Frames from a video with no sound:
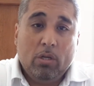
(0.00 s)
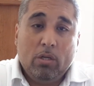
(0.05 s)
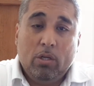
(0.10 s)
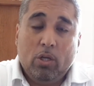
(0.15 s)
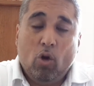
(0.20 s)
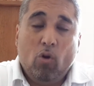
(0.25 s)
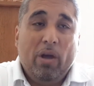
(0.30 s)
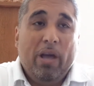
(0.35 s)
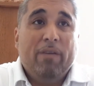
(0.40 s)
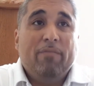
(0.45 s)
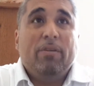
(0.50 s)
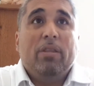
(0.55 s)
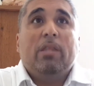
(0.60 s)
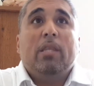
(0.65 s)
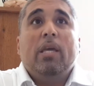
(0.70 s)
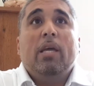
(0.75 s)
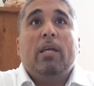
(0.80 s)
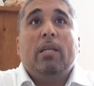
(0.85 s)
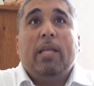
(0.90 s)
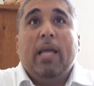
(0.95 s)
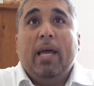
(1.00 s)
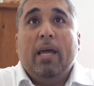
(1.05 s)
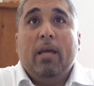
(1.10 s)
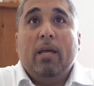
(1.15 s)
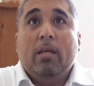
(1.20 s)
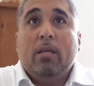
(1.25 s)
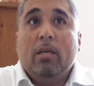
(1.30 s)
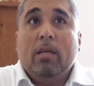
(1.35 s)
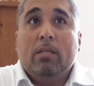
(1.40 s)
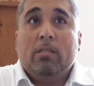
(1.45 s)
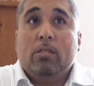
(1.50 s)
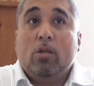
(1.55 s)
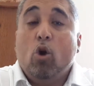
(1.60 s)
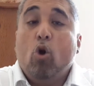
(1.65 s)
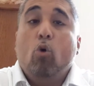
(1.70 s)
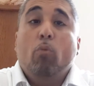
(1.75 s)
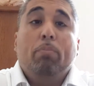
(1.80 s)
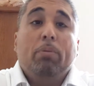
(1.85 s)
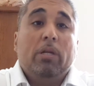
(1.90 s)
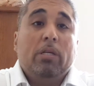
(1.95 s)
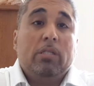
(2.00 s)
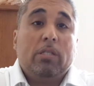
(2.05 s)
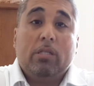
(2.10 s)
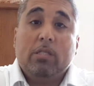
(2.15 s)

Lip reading: Don't ever think that it's hopeless.